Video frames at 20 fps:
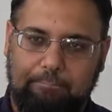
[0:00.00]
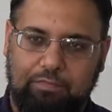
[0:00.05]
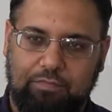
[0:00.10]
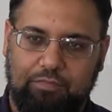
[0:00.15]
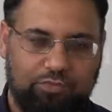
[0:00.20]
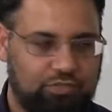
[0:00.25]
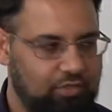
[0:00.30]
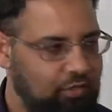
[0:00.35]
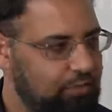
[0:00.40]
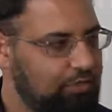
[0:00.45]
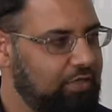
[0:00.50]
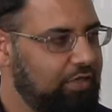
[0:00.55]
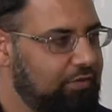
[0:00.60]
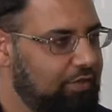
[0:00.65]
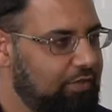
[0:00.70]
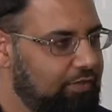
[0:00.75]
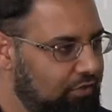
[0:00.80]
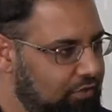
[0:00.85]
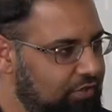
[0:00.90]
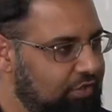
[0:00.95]
Do you know what I
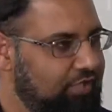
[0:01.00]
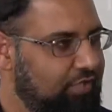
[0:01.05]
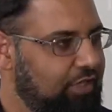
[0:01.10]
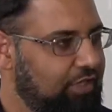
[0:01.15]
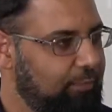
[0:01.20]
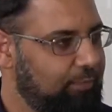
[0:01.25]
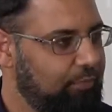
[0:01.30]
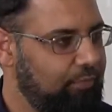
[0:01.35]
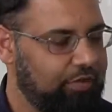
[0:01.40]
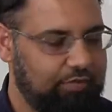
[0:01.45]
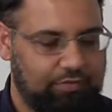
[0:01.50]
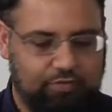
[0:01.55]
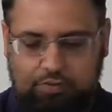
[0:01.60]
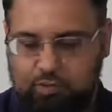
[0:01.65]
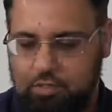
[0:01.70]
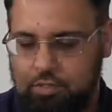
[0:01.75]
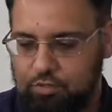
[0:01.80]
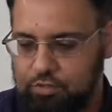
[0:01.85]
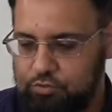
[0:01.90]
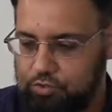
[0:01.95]
mean? You understand that point?
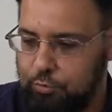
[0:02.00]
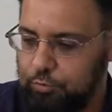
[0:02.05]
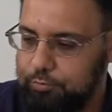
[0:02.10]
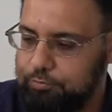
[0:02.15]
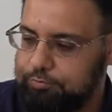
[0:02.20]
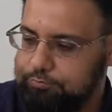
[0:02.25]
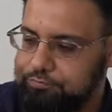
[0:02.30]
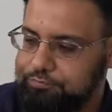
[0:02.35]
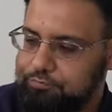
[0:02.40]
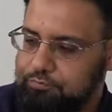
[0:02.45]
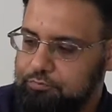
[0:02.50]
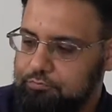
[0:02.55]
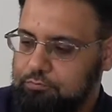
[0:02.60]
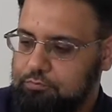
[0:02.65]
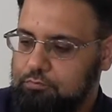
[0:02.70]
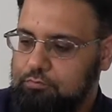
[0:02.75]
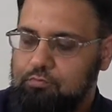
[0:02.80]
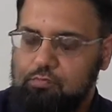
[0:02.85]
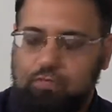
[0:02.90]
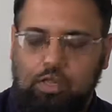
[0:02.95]
So,
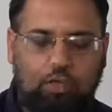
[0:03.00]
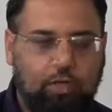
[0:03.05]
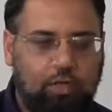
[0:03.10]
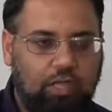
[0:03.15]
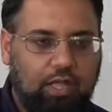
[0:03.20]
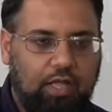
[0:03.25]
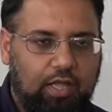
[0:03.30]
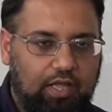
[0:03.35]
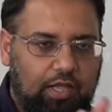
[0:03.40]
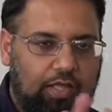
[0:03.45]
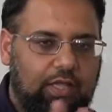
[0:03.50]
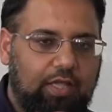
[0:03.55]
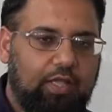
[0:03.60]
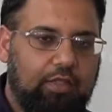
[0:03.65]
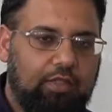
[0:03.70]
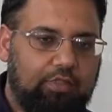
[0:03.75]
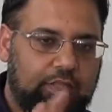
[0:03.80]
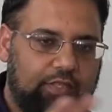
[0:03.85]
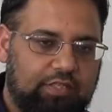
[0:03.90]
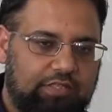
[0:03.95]

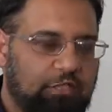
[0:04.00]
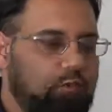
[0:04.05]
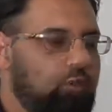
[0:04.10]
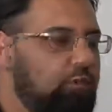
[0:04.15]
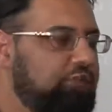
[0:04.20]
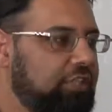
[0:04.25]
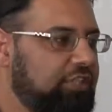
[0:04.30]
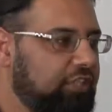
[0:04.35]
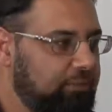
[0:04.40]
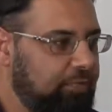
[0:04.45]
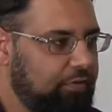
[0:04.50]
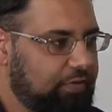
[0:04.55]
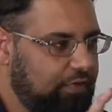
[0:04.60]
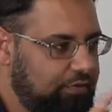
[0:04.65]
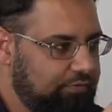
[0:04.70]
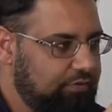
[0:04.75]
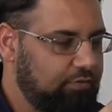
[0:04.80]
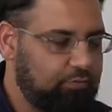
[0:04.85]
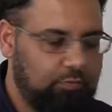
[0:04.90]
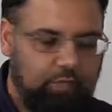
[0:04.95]
there's a lot of stigma
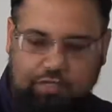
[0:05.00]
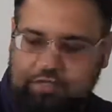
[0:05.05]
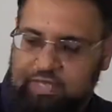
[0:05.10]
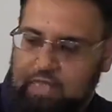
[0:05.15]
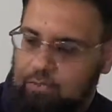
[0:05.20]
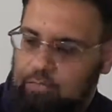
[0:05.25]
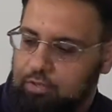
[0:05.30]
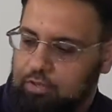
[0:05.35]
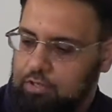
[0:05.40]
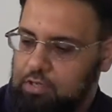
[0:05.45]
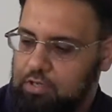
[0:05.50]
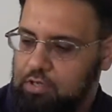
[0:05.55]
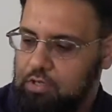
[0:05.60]
attached to the word dawah.